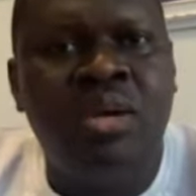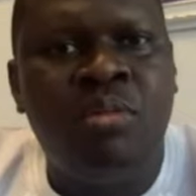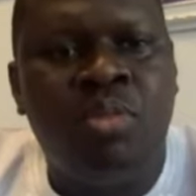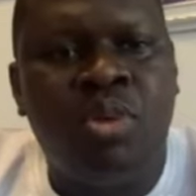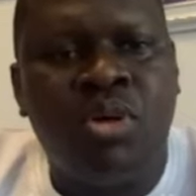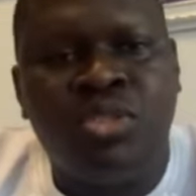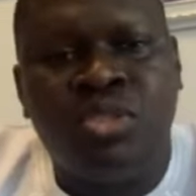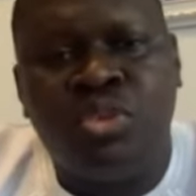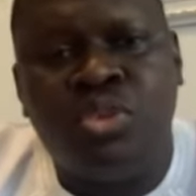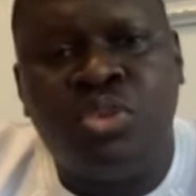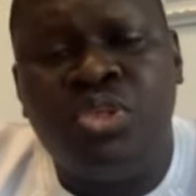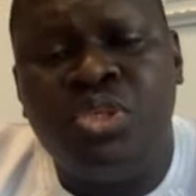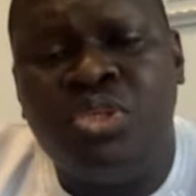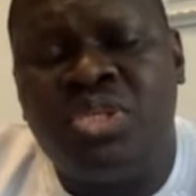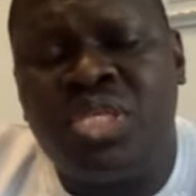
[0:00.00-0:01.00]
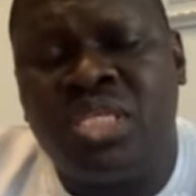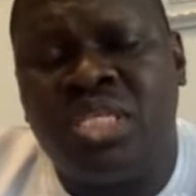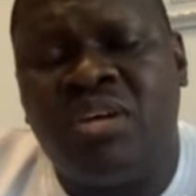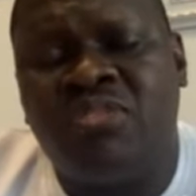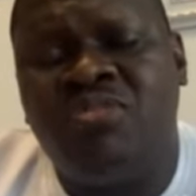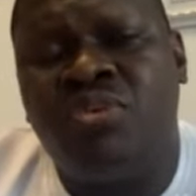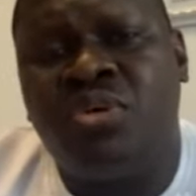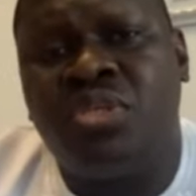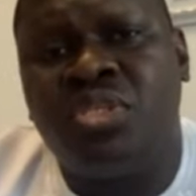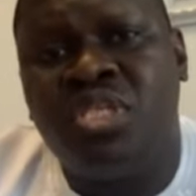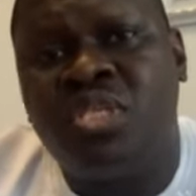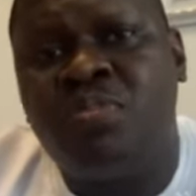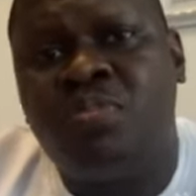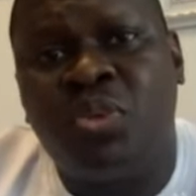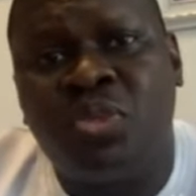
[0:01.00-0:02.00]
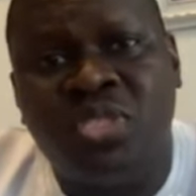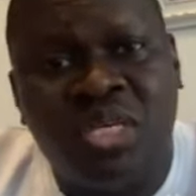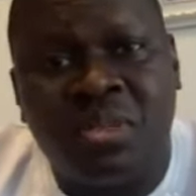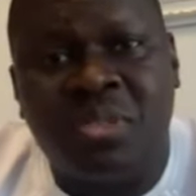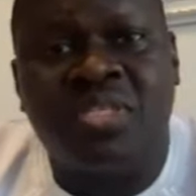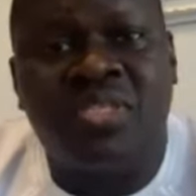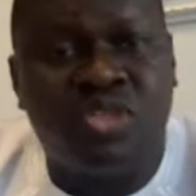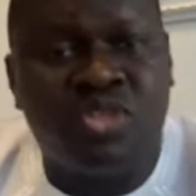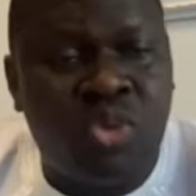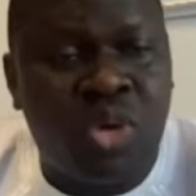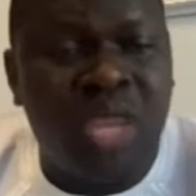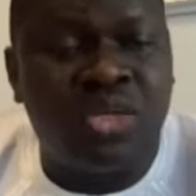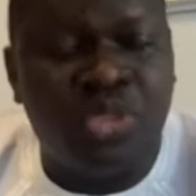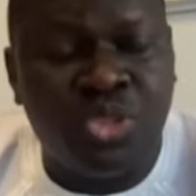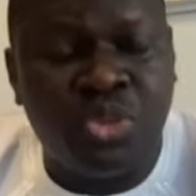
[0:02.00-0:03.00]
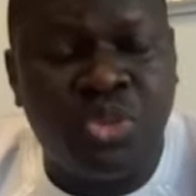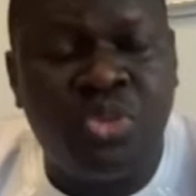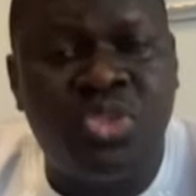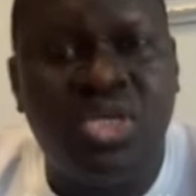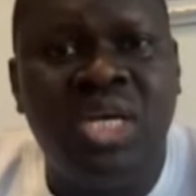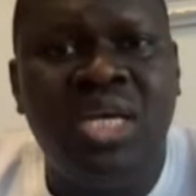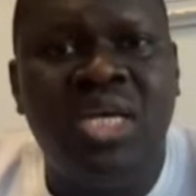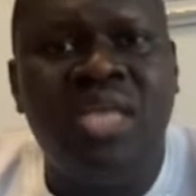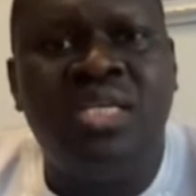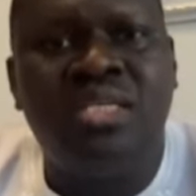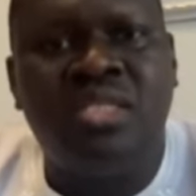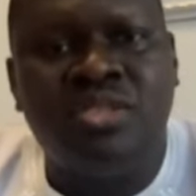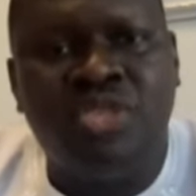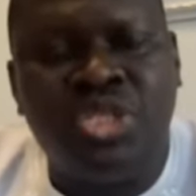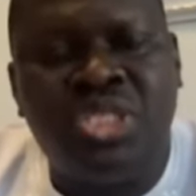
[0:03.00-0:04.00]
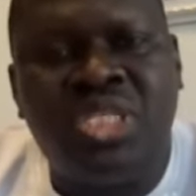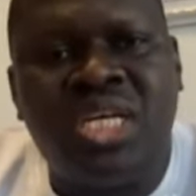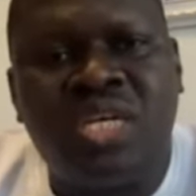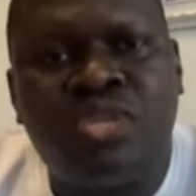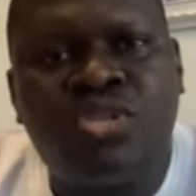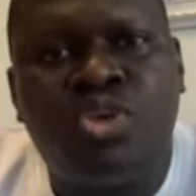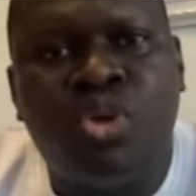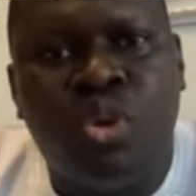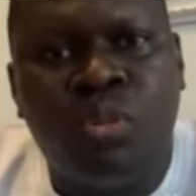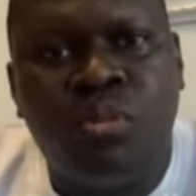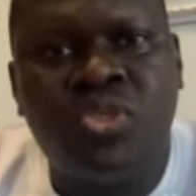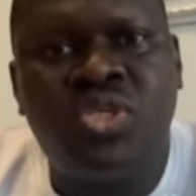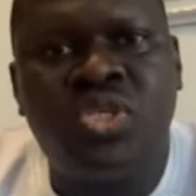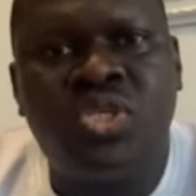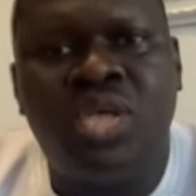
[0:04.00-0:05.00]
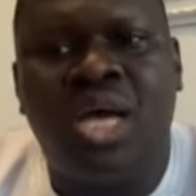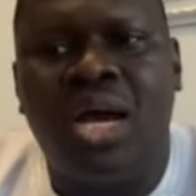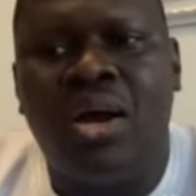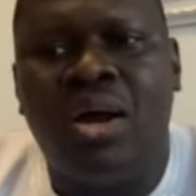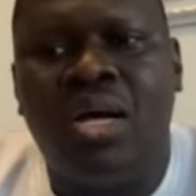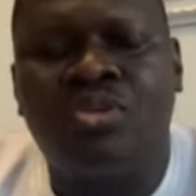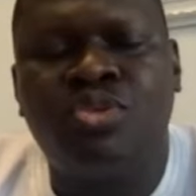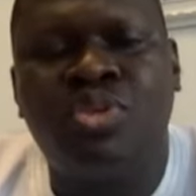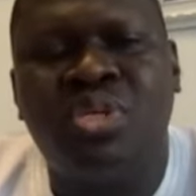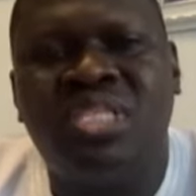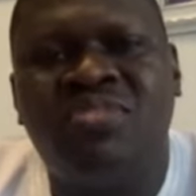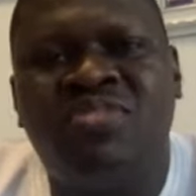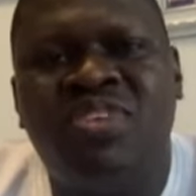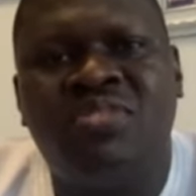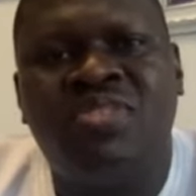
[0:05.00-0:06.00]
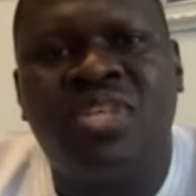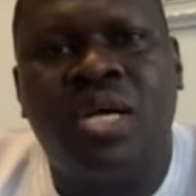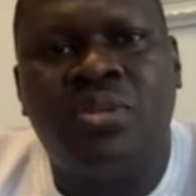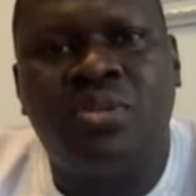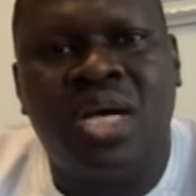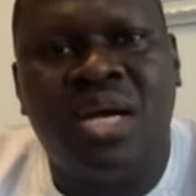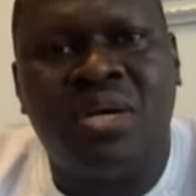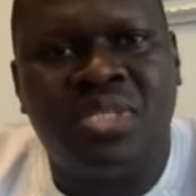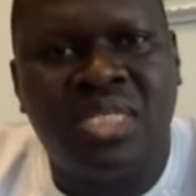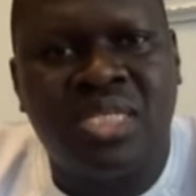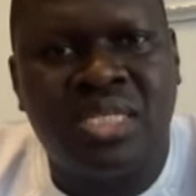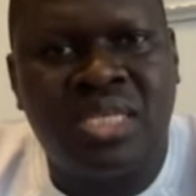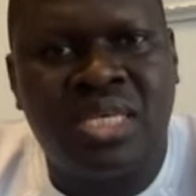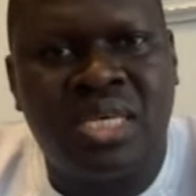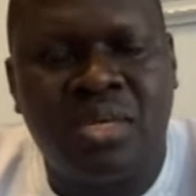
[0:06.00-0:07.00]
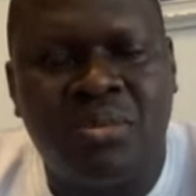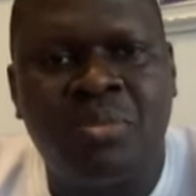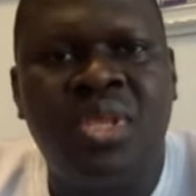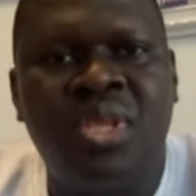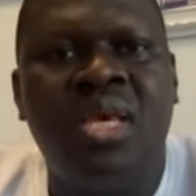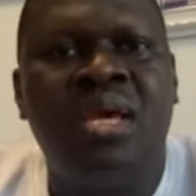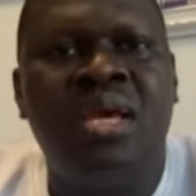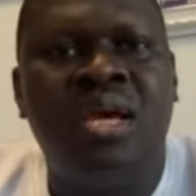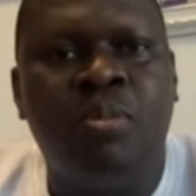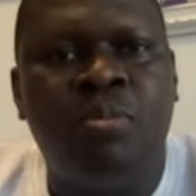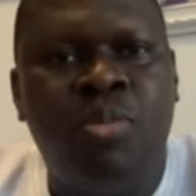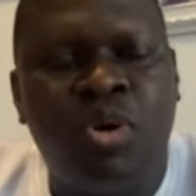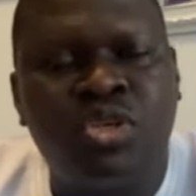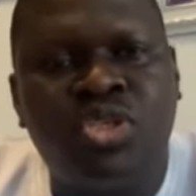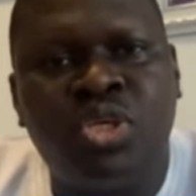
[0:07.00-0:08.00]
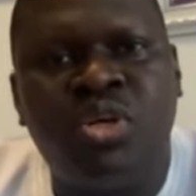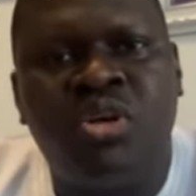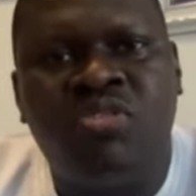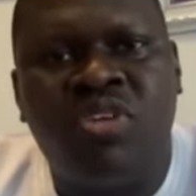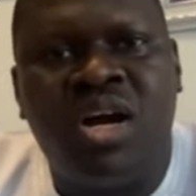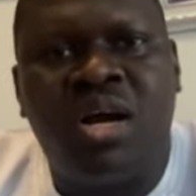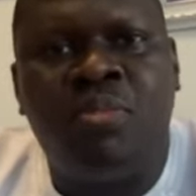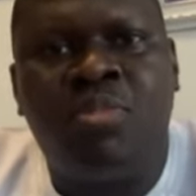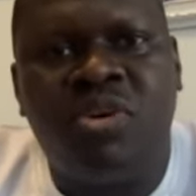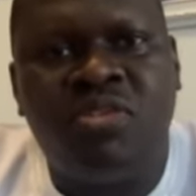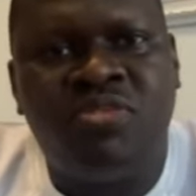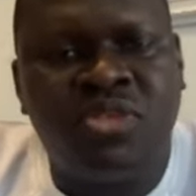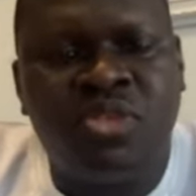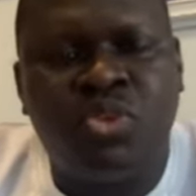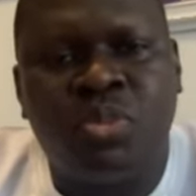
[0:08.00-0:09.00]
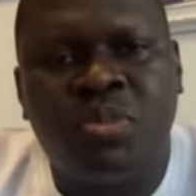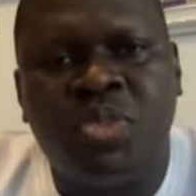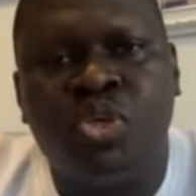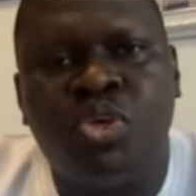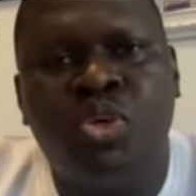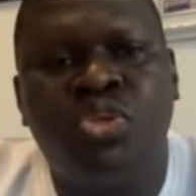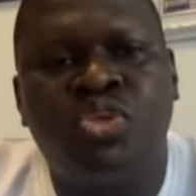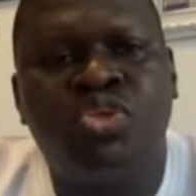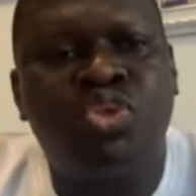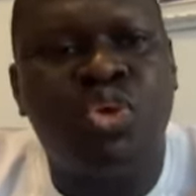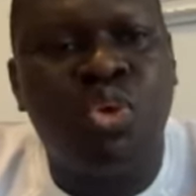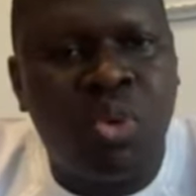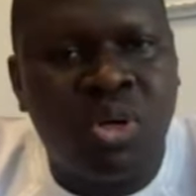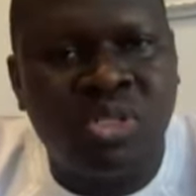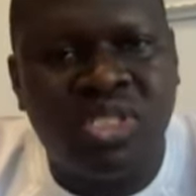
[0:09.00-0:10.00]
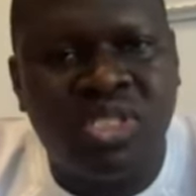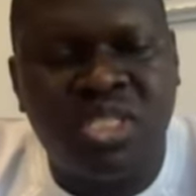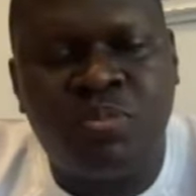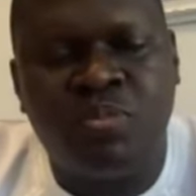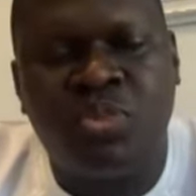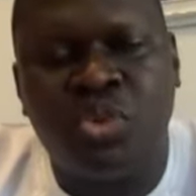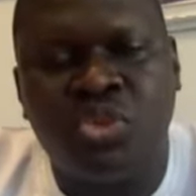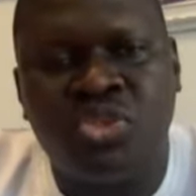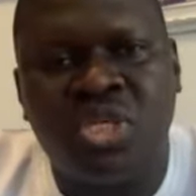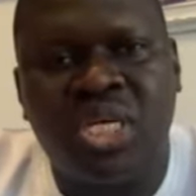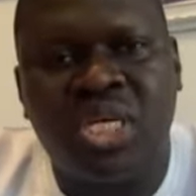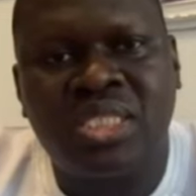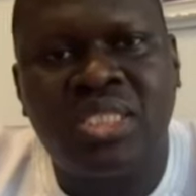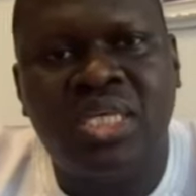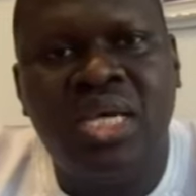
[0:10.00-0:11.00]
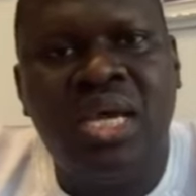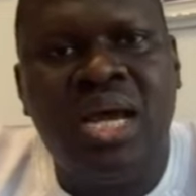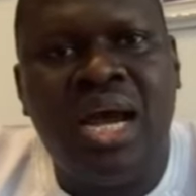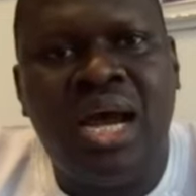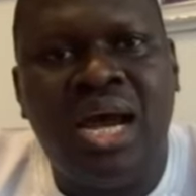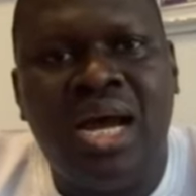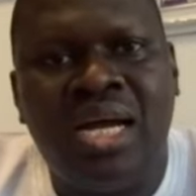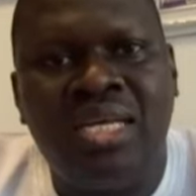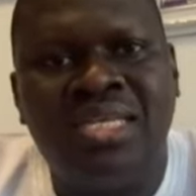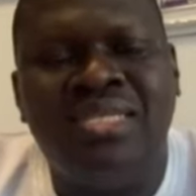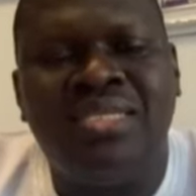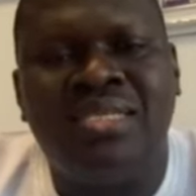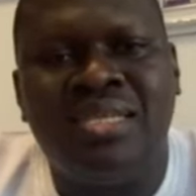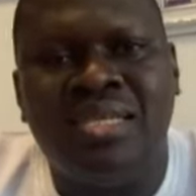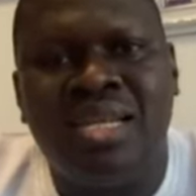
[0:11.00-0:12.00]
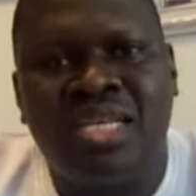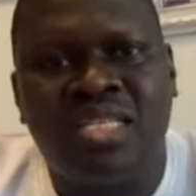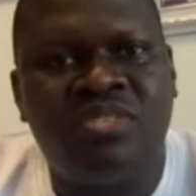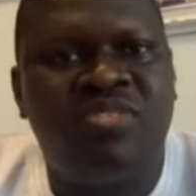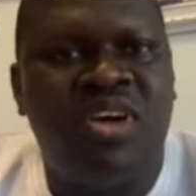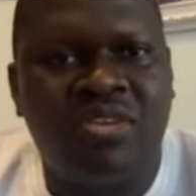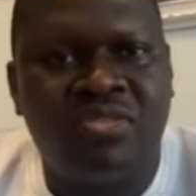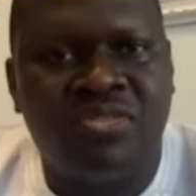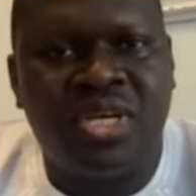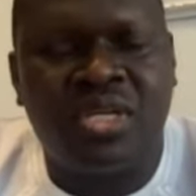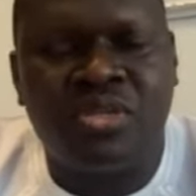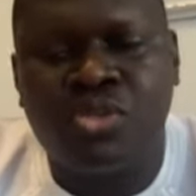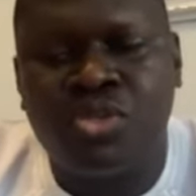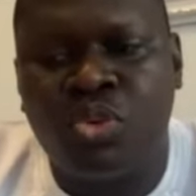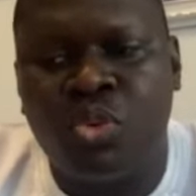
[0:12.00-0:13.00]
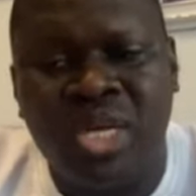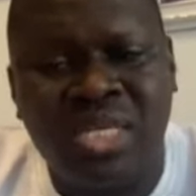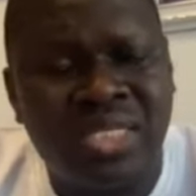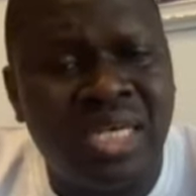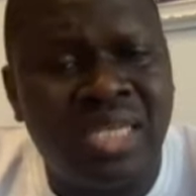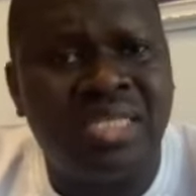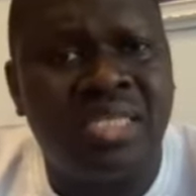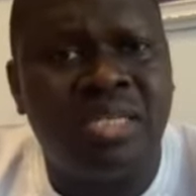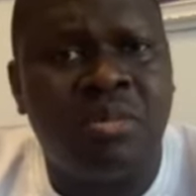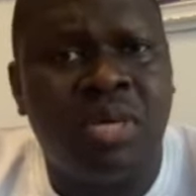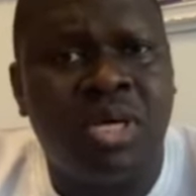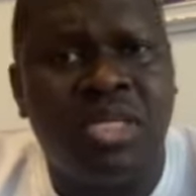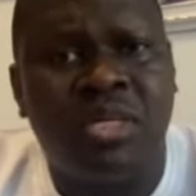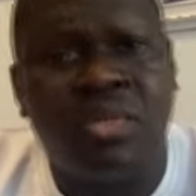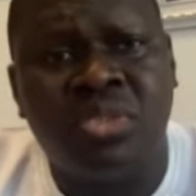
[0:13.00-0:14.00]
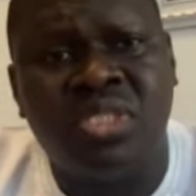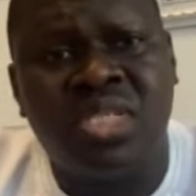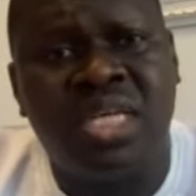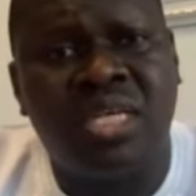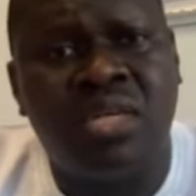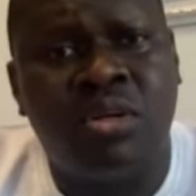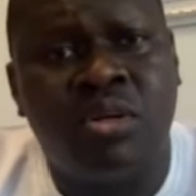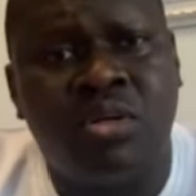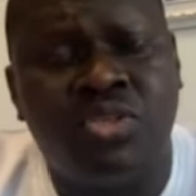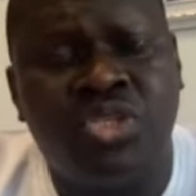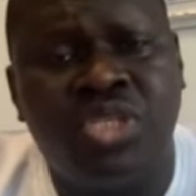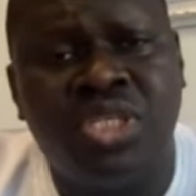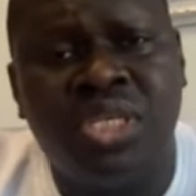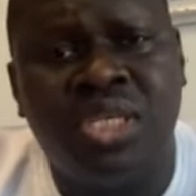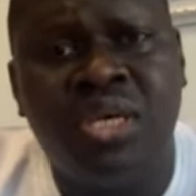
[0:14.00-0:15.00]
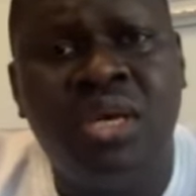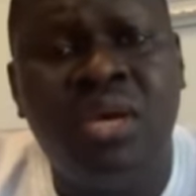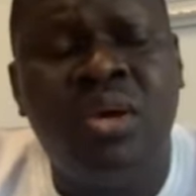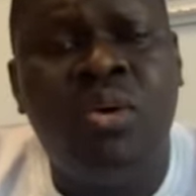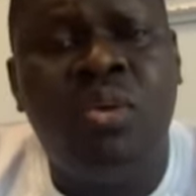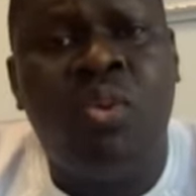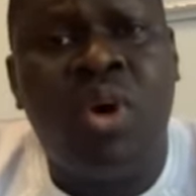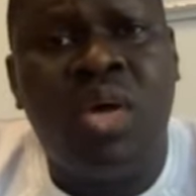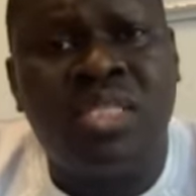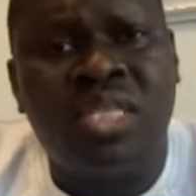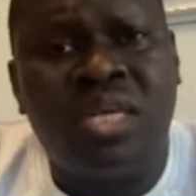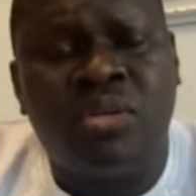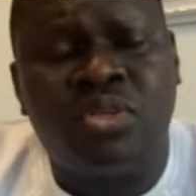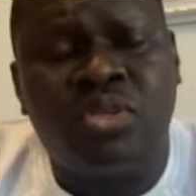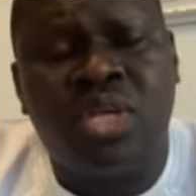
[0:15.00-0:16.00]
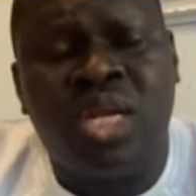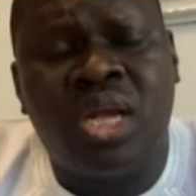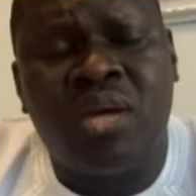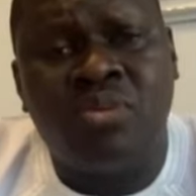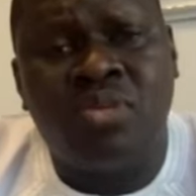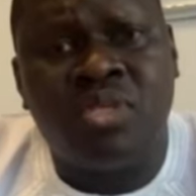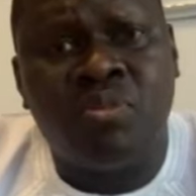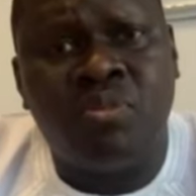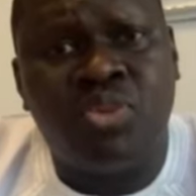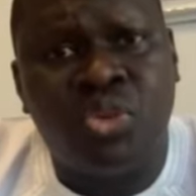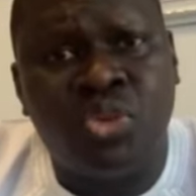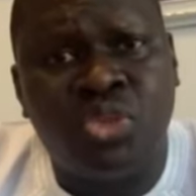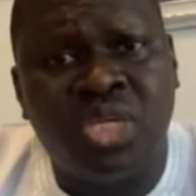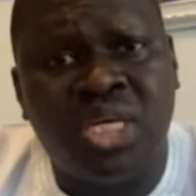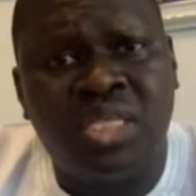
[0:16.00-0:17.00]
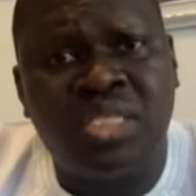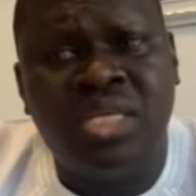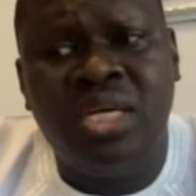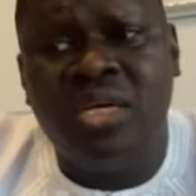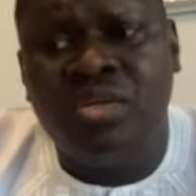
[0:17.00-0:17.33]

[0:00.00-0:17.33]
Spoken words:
But the good news is that for this project, because it's quite huge, the GTEX Homes, our 25,000 housing scheme, a portion of our profit will be going towards this project in the next 5 years. So we're excited about that. We recently launched the 1,000 housing project.